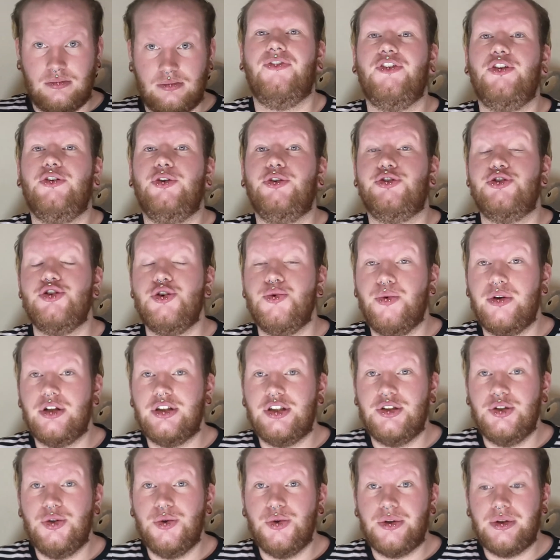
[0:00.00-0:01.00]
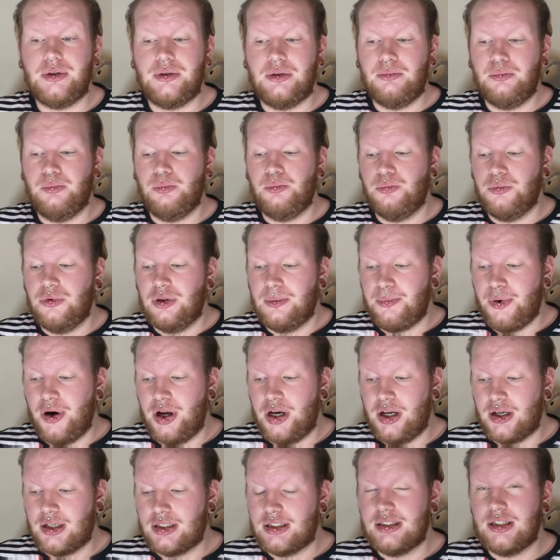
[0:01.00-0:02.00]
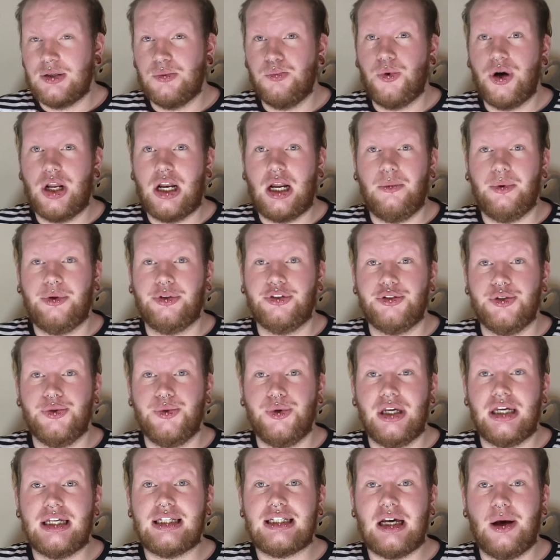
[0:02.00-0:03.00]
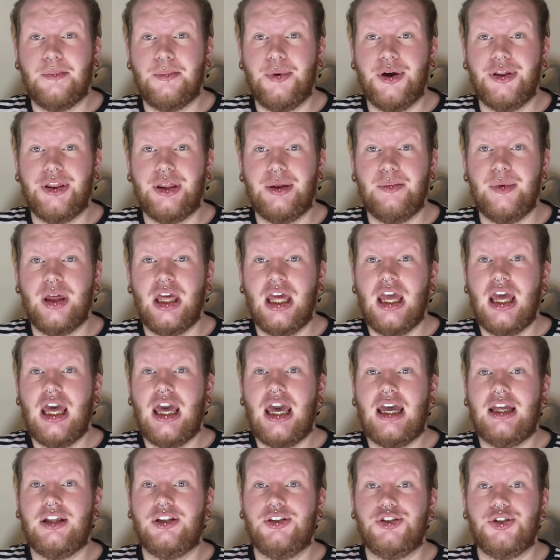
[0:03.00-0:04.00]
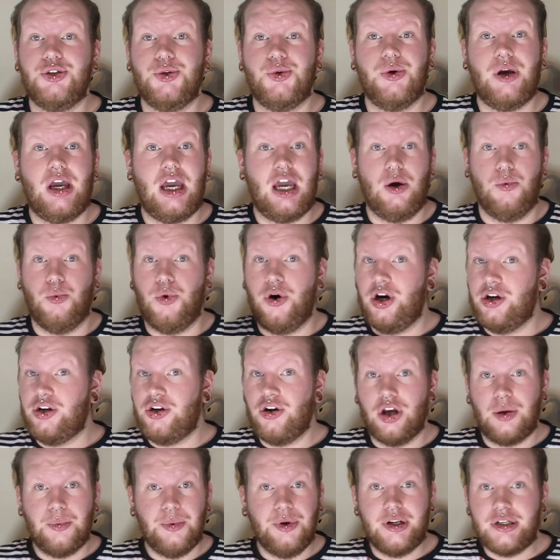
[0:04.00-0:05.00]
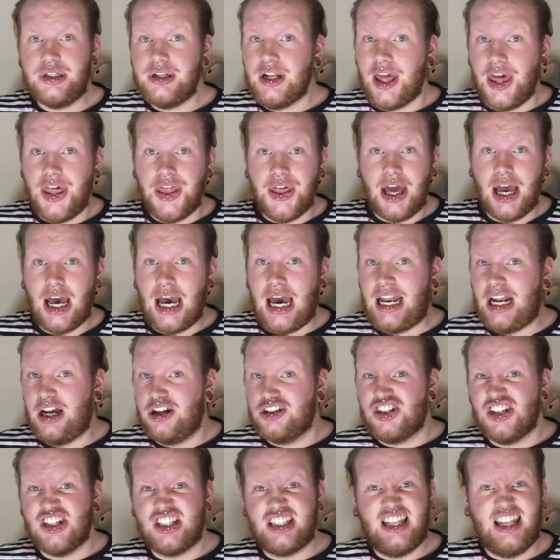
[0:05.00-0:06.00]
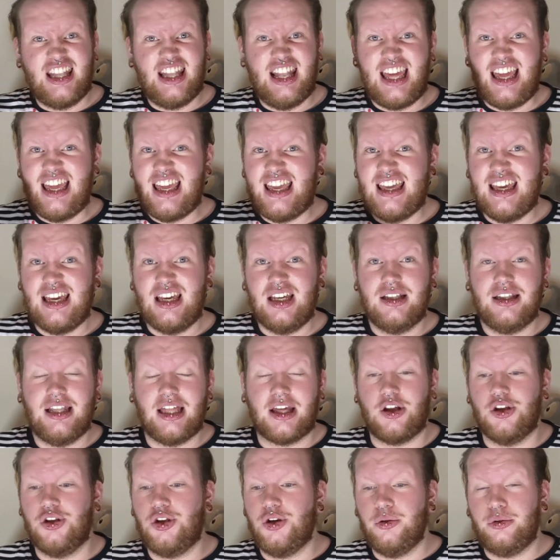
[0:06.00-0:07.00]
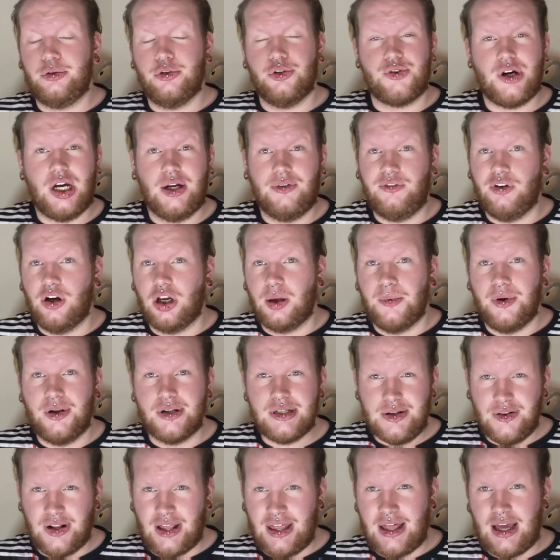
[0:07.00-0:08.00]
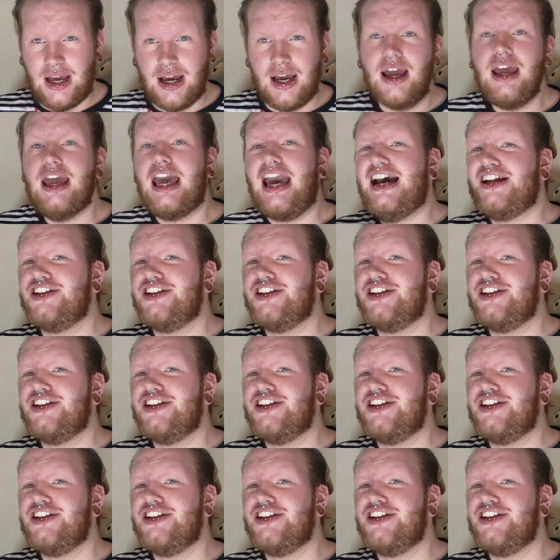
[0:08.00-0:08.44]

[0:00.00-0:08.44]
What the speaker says: If you do want to know the products, what I will do is I'll put them into a Word document or something like that, and I'll just link it, like a Google Drive document or something like that,